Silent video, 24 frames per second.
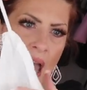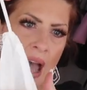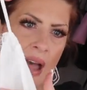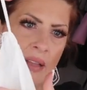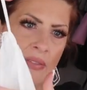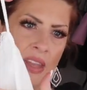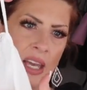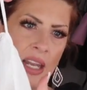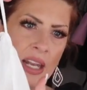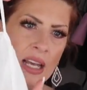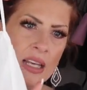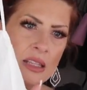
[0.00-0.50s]

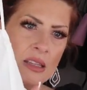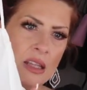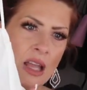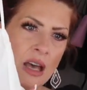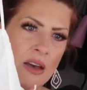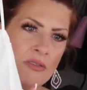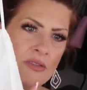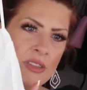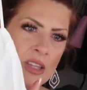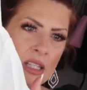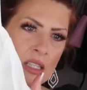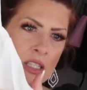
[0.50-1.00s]
And then I
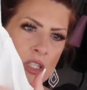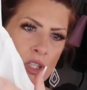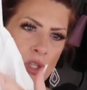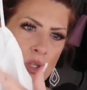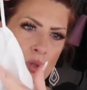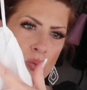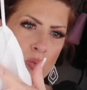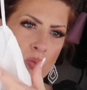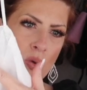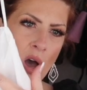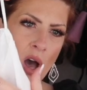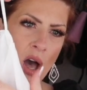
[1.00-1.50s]
love the
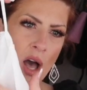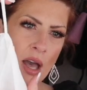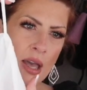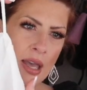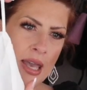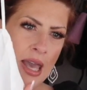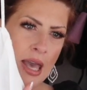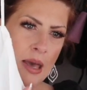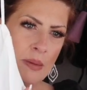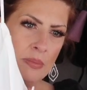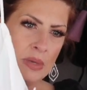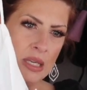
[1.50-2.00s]
little raw
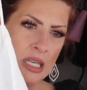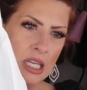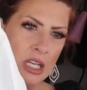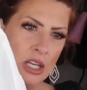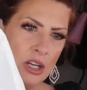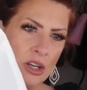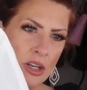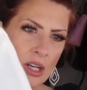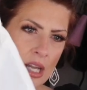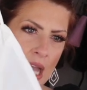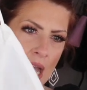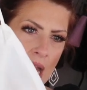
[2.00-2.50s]
hem
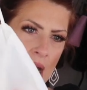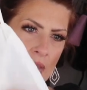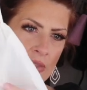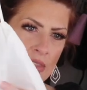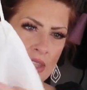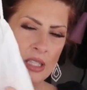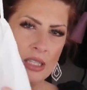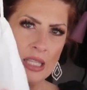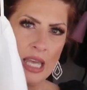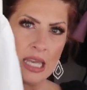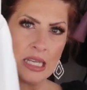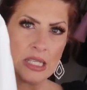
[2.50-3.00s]
here
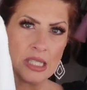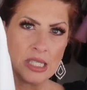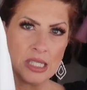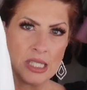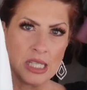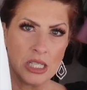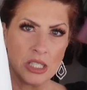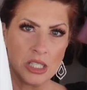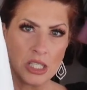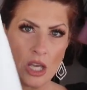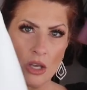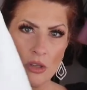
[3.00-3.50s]
and the lace
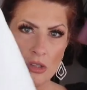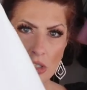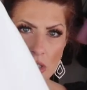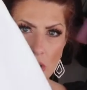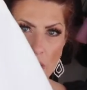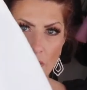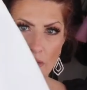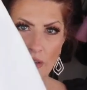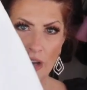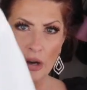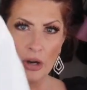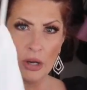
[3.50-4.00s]
detail.
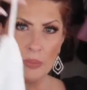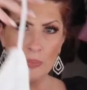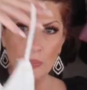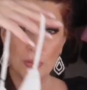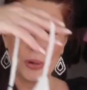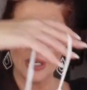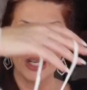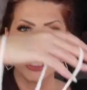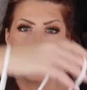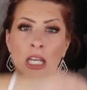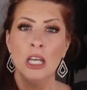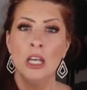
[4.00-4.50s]
So very
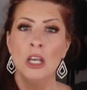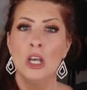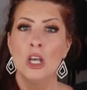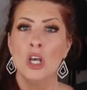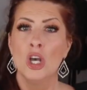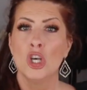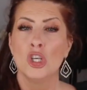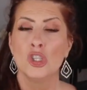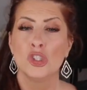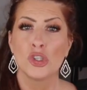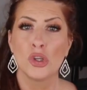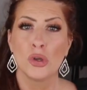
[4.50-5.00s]
pretty.
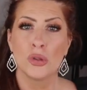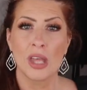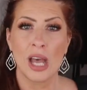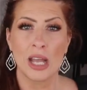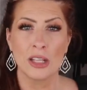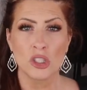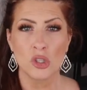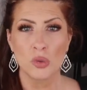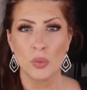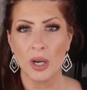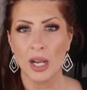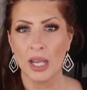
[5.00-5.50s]
So
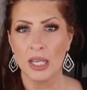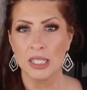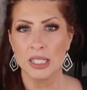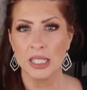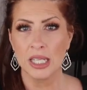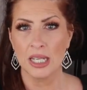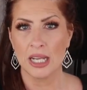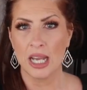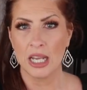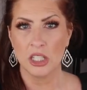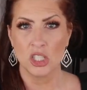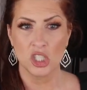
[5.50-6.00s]
that's what I
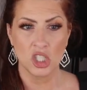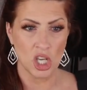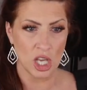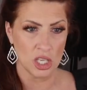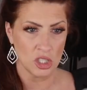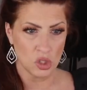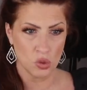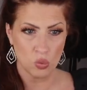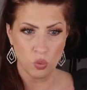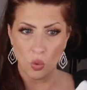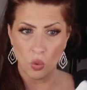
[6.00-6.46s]
did. I just